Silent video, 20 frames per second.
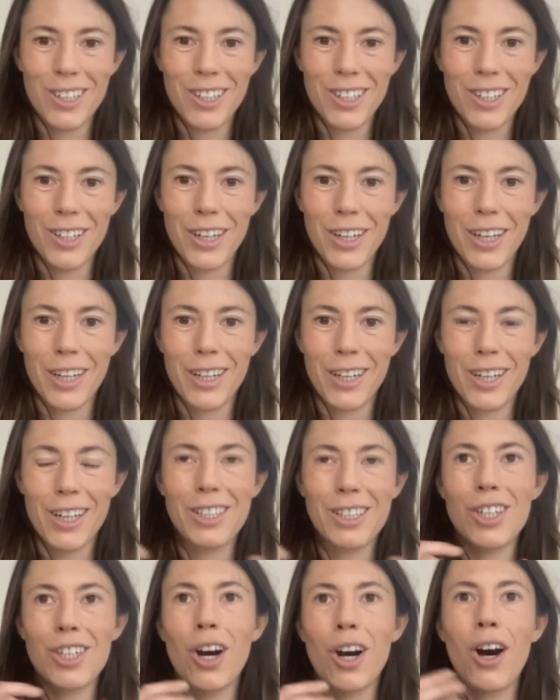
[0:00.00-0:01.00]
like
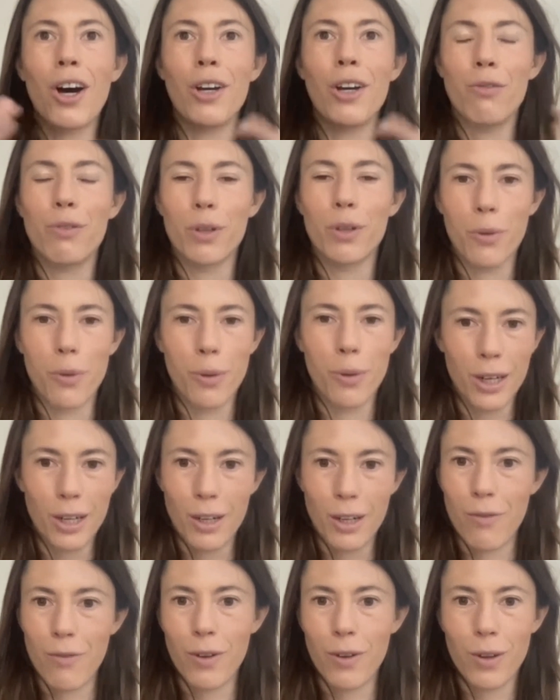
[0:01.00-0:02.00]
a ton of
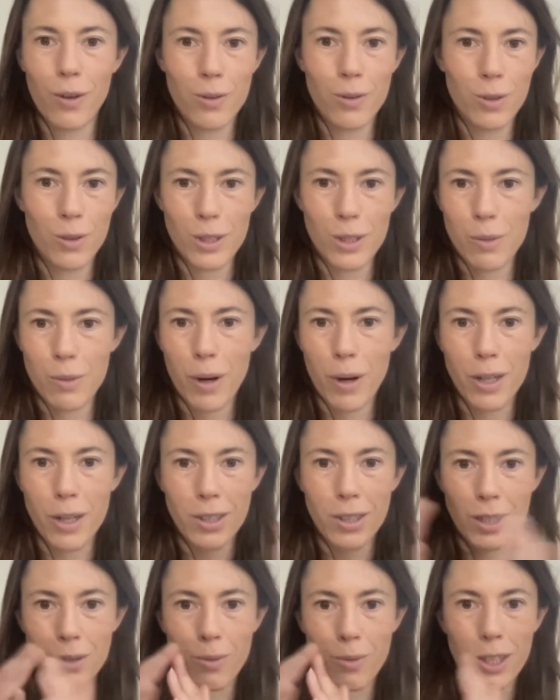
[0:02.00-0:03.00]
liquidity for those sorts of
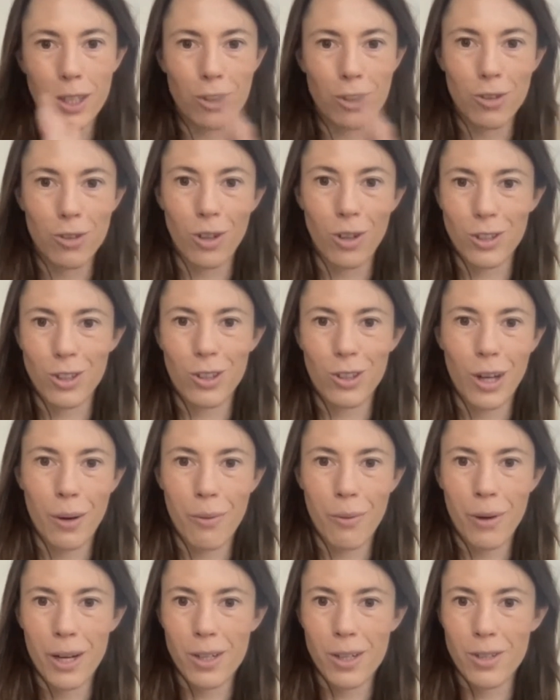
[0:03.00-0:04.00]
projects when it's structured
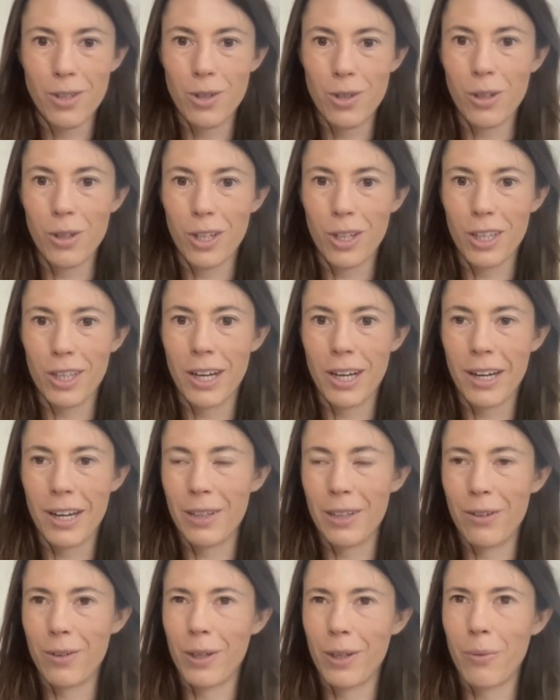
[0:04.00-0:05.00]
that way. Cause you look at that
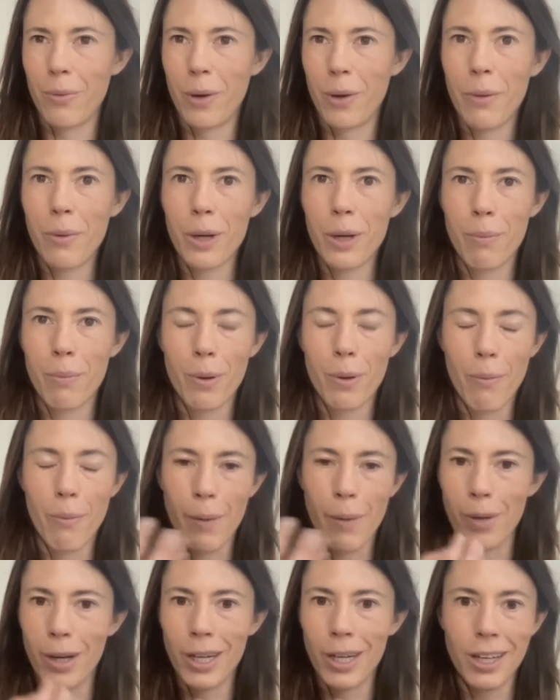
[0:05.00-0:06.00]
and you're like, why would I put
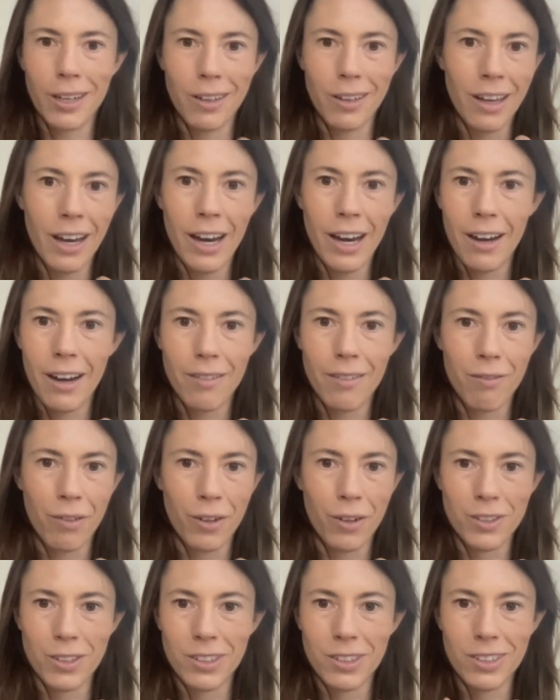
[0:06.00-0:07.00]
my money in that
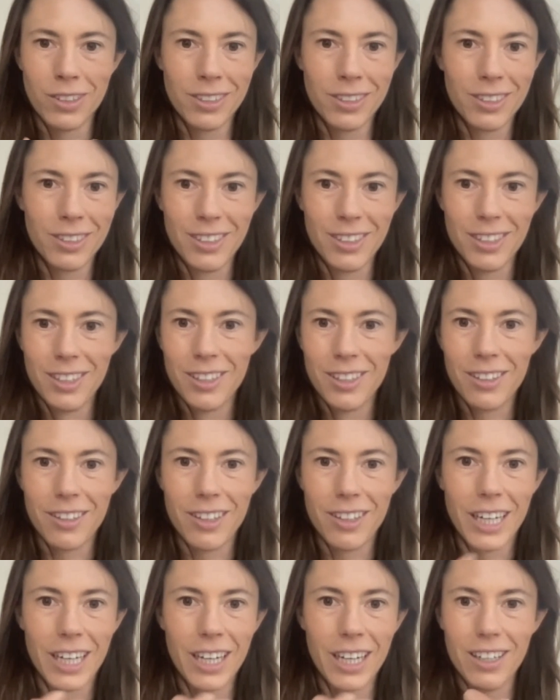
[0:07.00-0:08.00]
versus
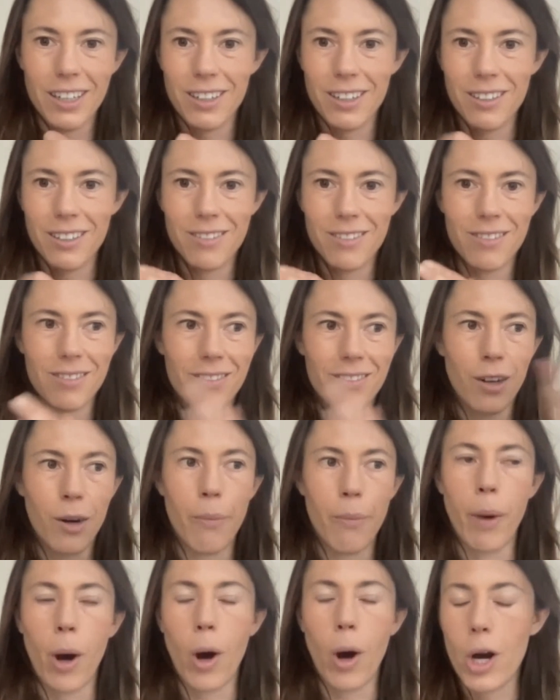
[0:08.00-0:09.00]
like
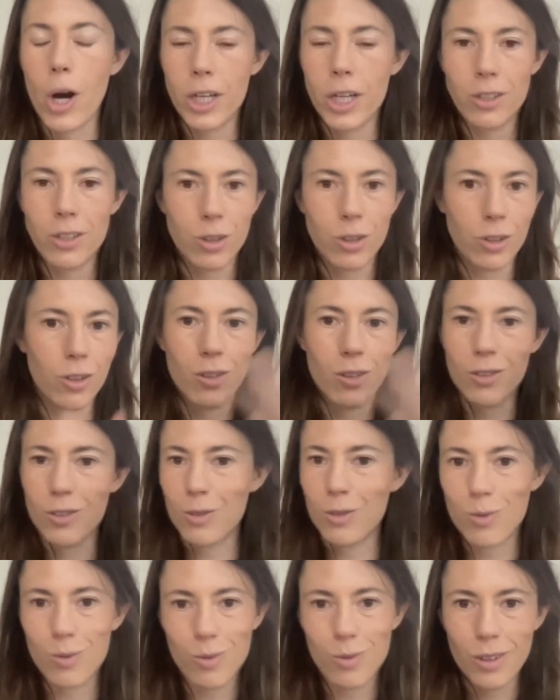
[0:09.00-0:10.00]
a bond or,
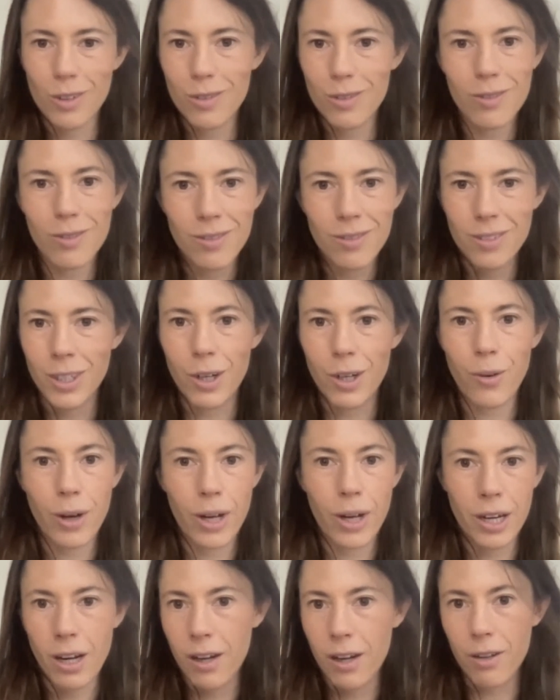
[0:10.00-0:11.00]

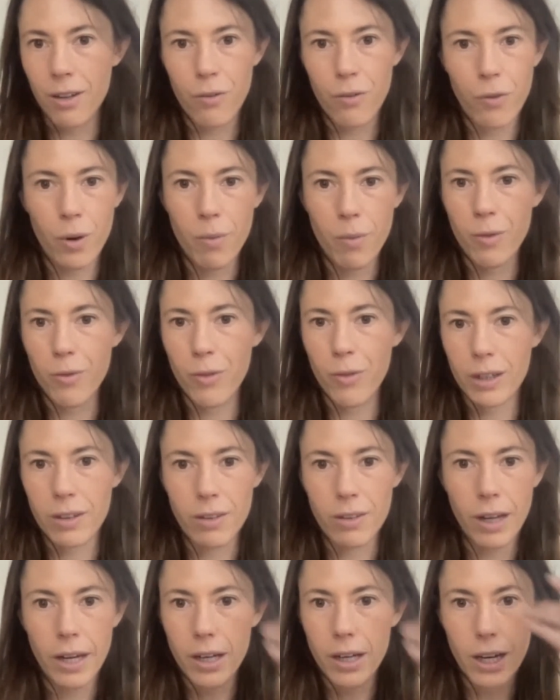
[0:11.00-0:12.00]
any other form of like
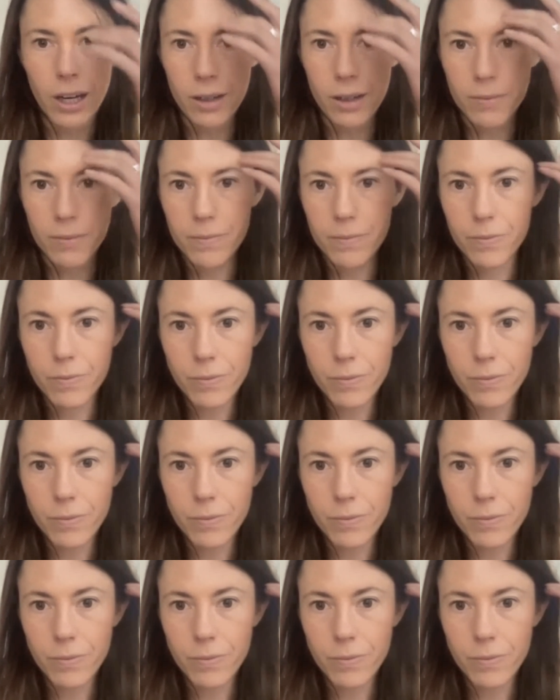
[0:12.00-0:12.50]
lending